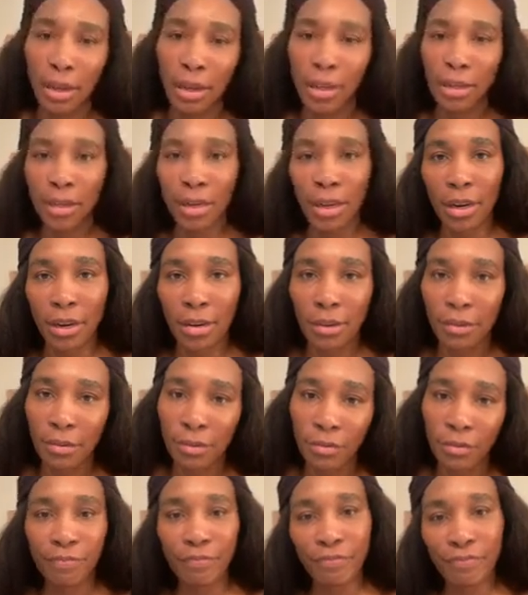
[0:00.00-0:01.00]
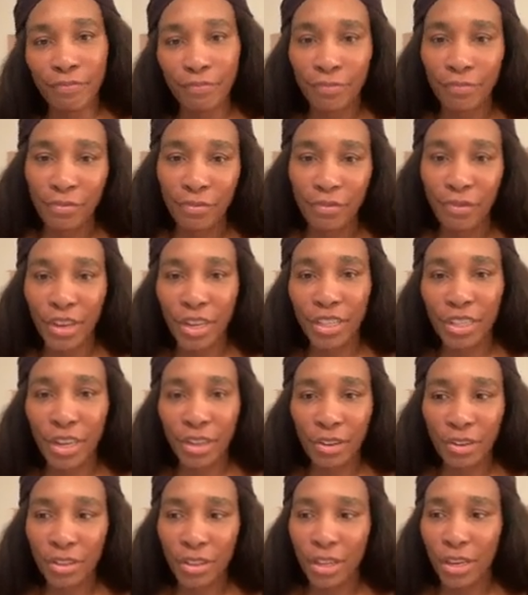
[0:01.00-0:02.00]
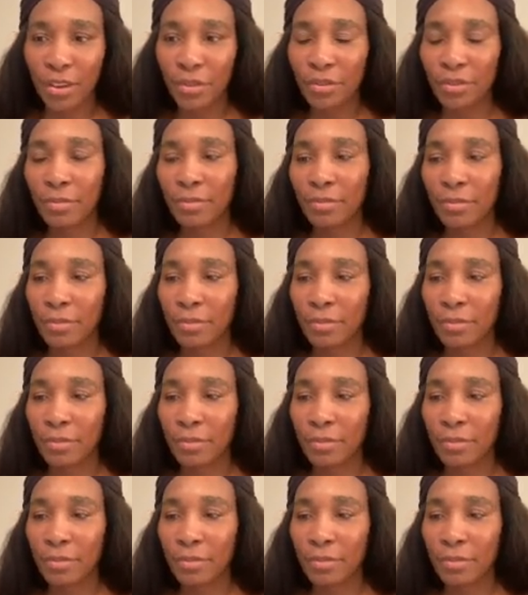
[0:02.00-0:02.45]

and then fix other stuff.